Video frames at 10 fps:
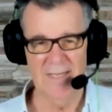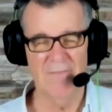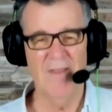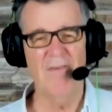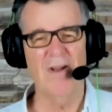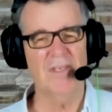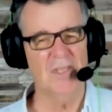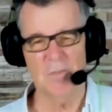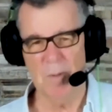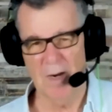They've never actually
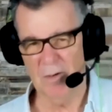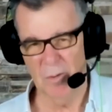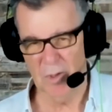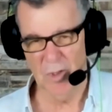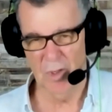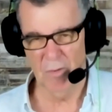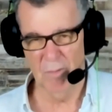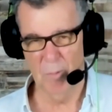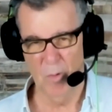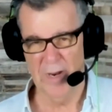spoken to a girl or
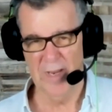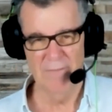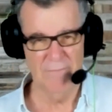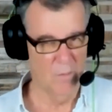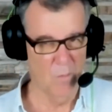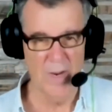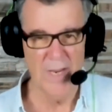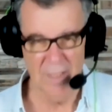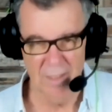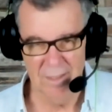a boy for
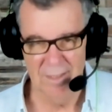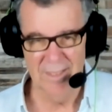real.